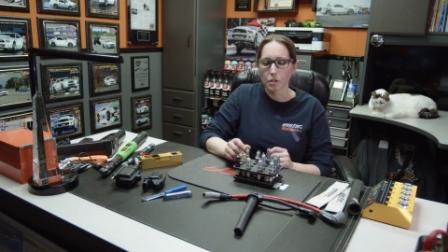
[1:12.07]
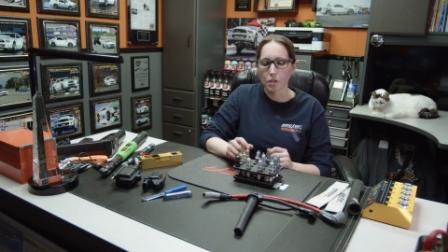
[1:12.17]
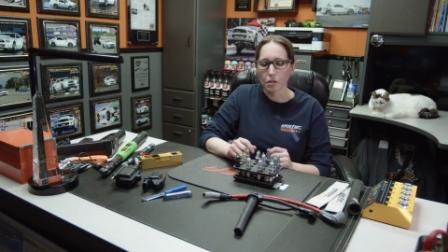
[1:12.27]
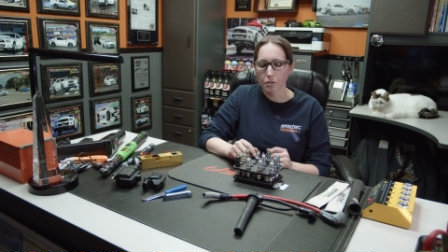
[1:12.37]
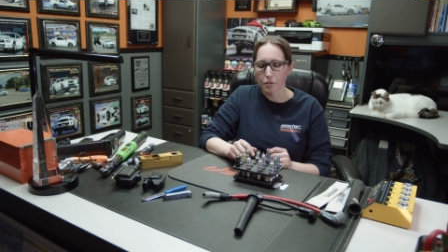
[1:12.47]

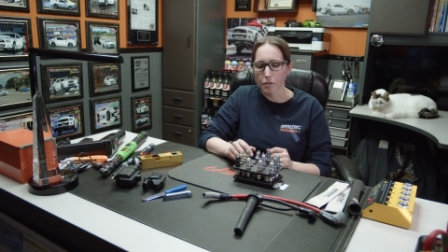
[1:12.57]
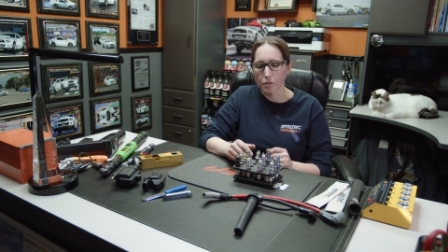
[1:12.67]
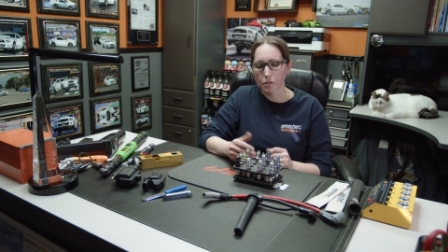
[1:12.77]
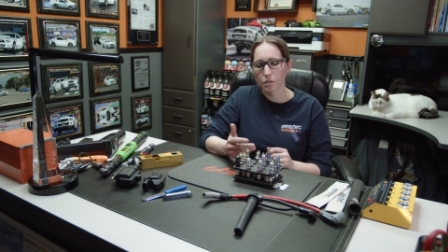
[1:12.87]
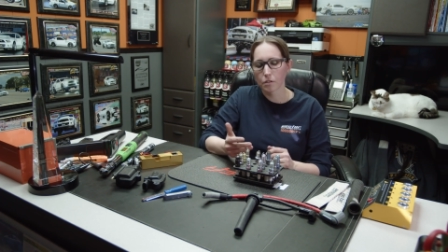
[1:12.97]
The other
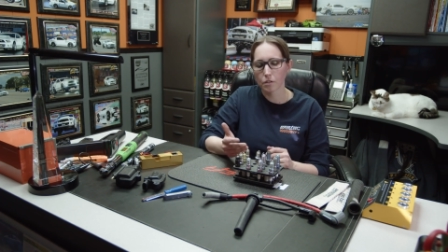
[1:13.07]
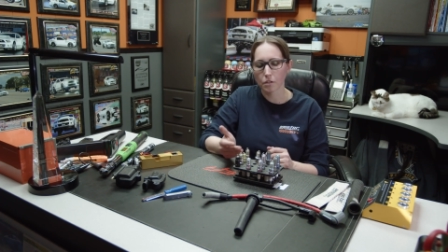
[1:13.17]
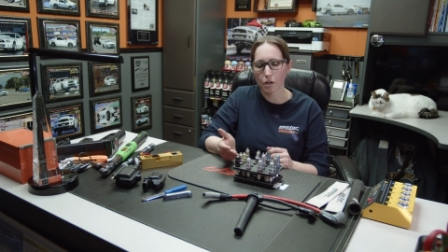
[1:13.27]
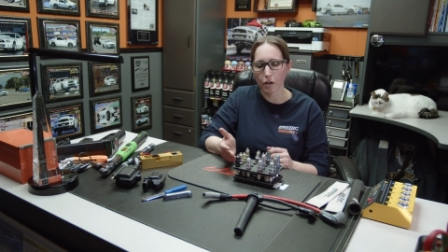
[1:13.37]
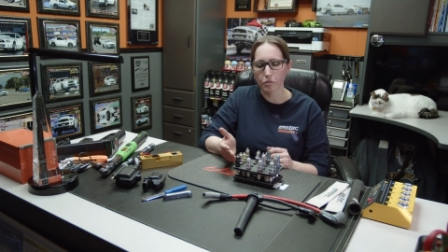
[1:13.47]
thing,
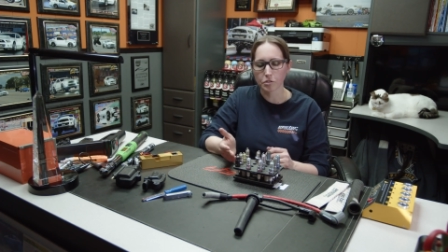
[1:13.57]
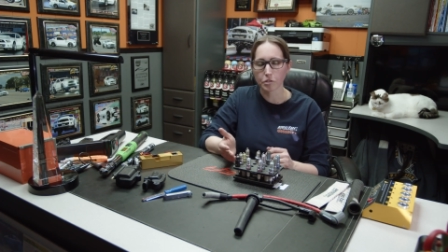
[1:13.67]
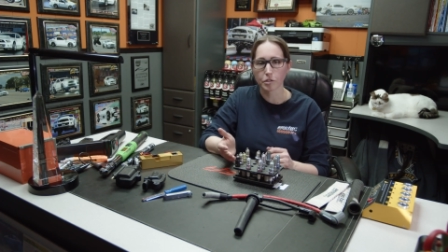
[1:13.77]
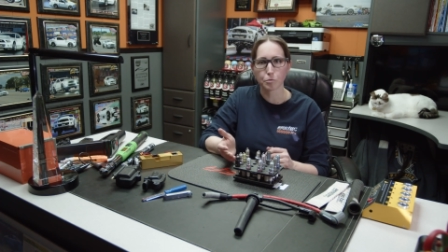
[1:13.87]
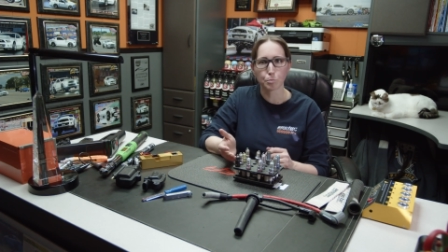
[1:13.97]

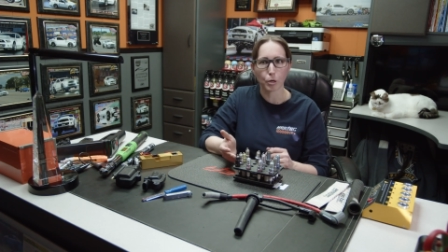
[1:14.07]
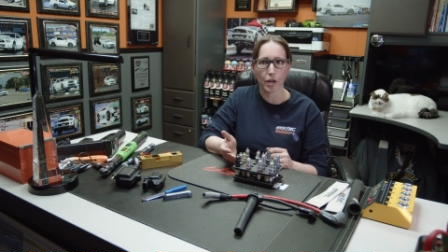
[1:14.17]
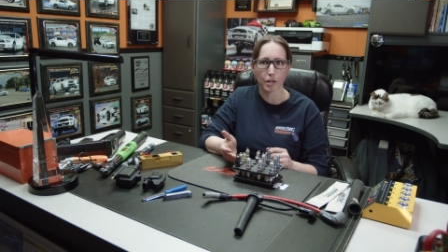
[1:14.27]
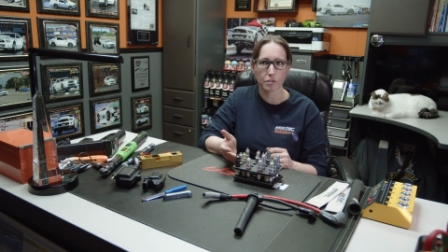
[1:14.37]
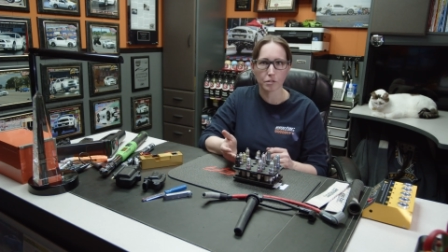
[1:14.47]
obviously, is
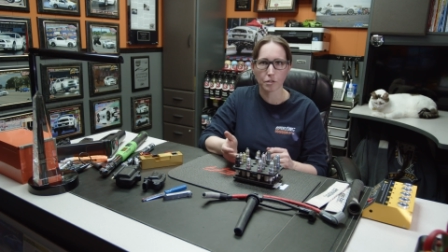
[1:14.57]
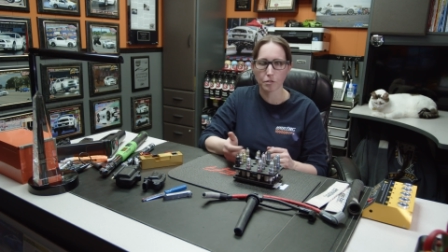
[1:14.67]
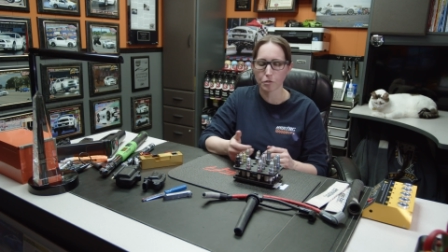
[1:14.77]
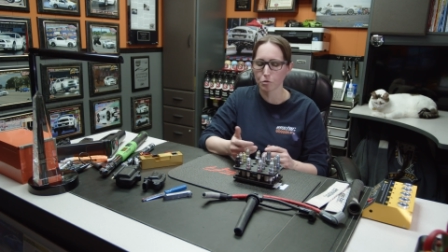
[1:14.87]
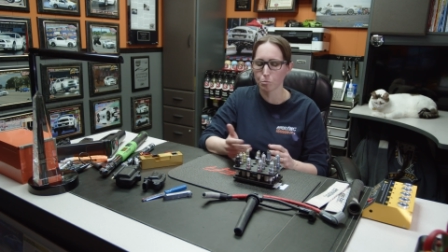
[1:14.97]
brand.
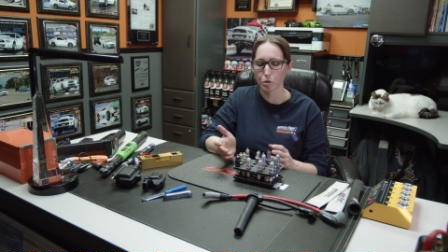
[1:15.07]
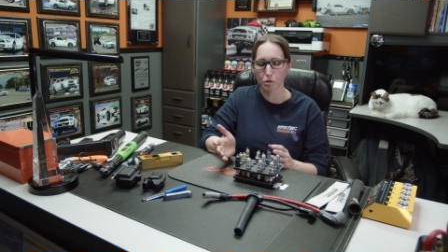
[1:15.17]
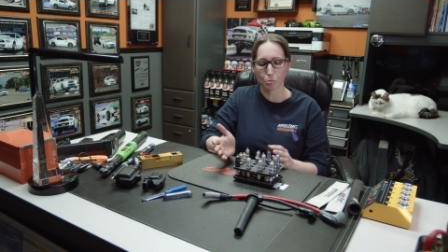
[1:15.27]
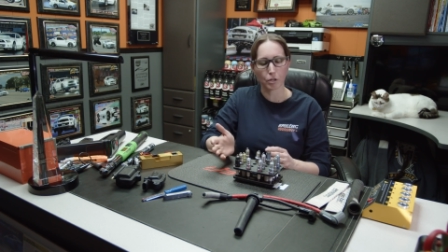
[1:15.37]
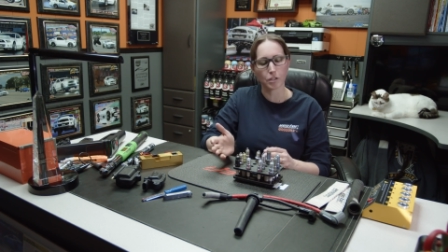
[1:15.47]
There's a
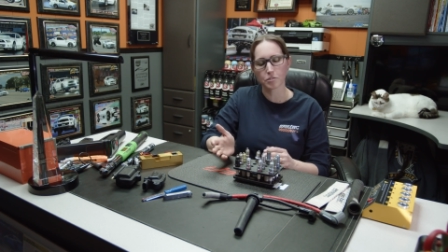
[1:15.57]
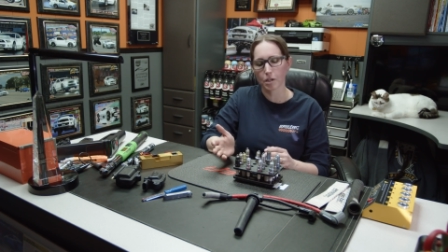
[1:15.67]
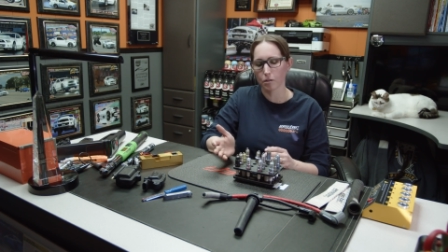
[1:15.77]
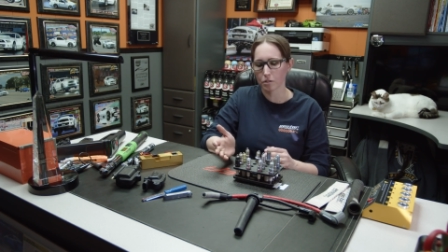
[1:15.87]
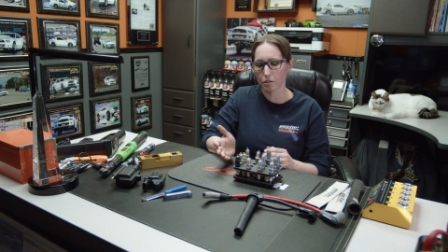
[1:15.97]
million brands
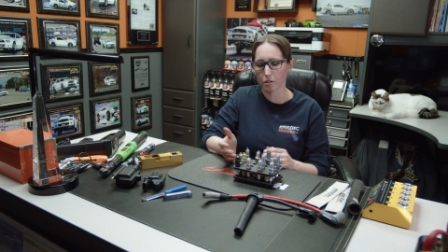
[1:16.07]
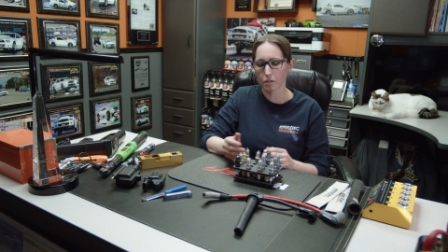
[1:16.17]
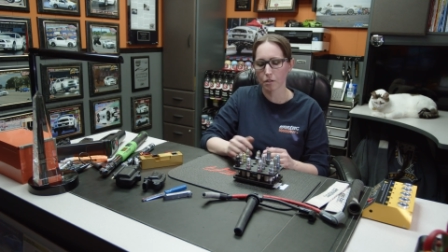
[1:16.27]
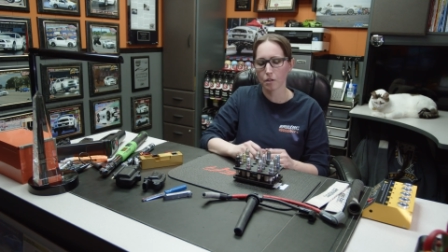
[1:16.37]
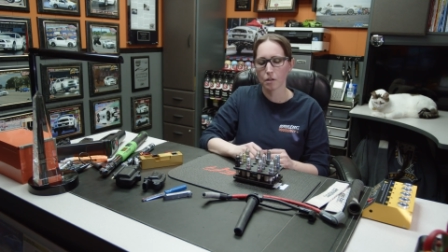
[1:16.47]
out
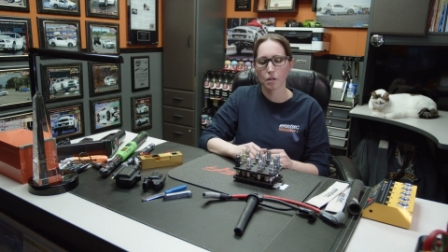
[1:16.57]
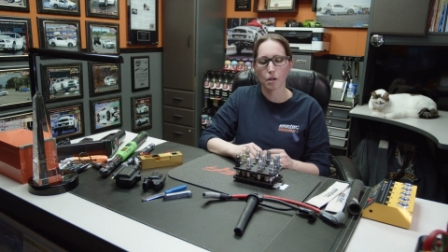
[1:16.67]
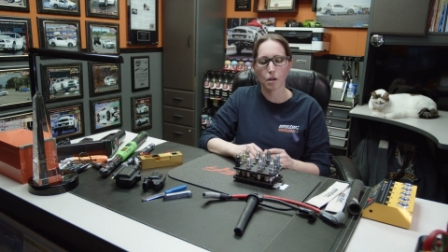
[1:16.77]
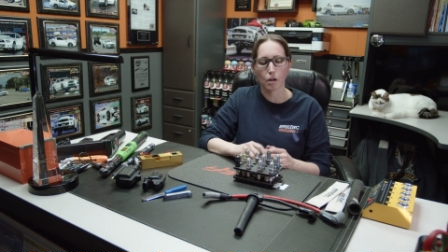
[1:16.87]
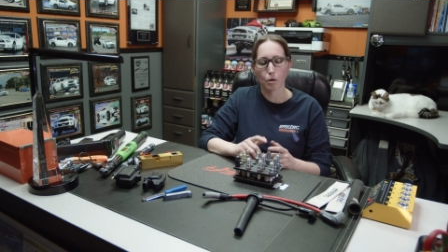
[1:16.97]
there.
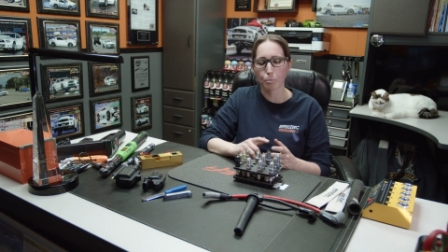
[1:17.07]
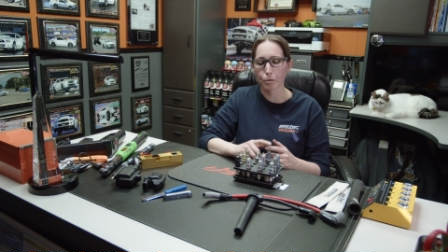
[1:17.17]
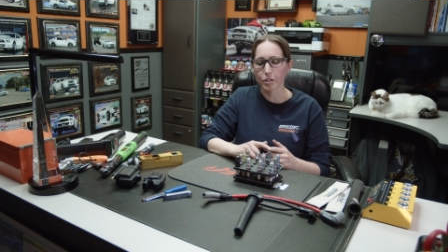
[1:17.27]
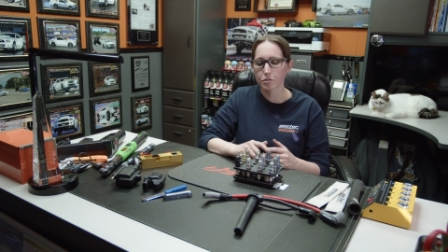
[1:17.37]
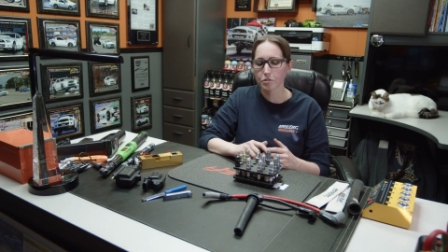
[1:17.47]
Uh,
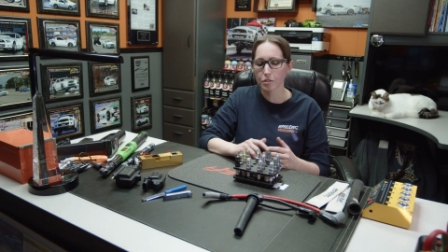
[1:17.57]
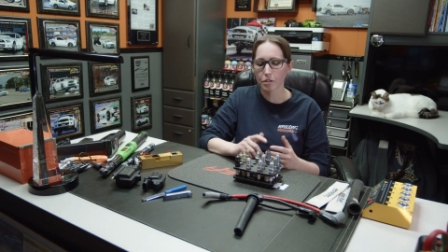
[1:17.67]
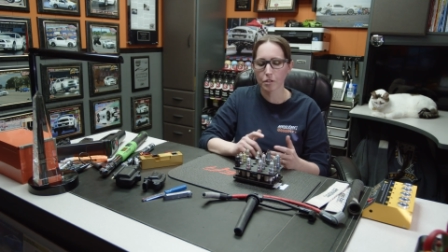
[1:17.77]
Brisk,